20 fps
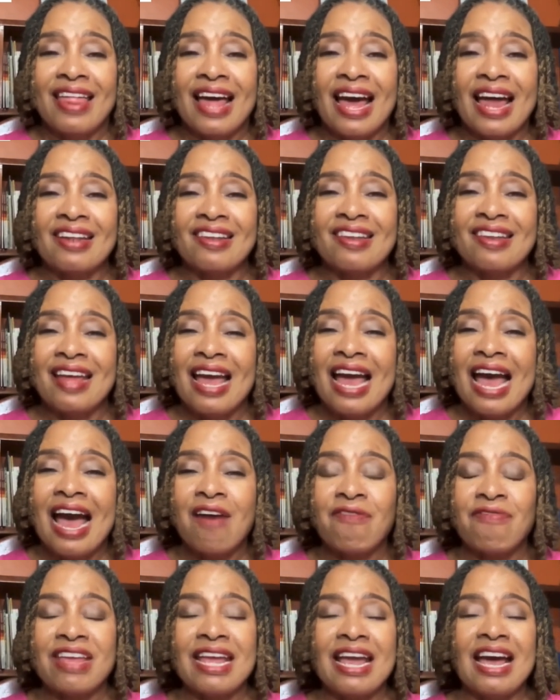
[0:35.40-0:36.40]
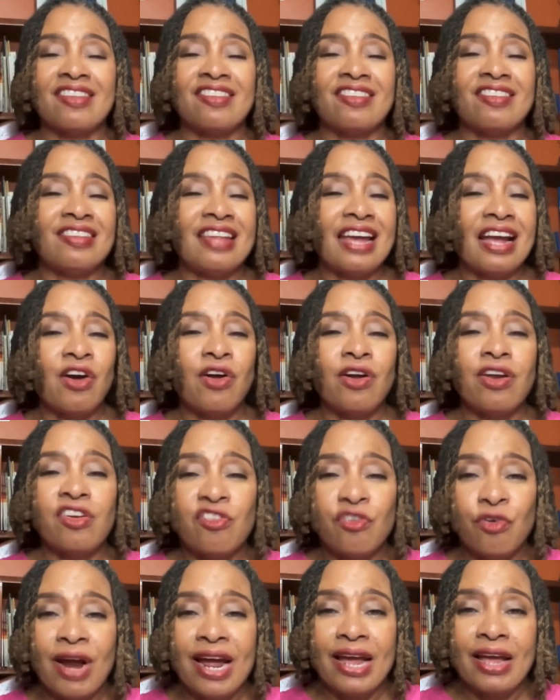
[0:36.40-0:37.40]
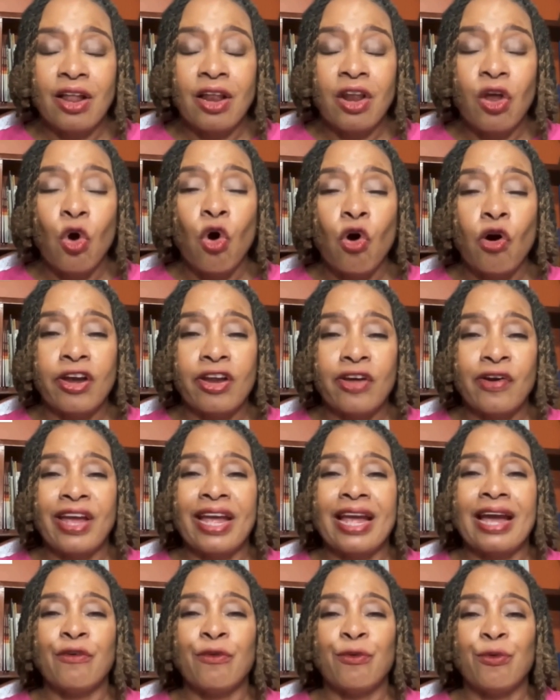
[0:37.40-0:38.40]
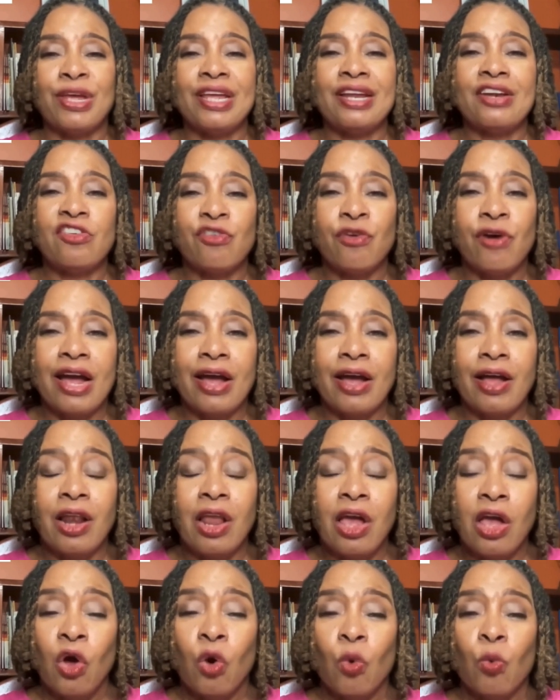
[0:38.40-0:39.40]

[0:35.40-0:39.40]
that having a second trial, ordering a retrial,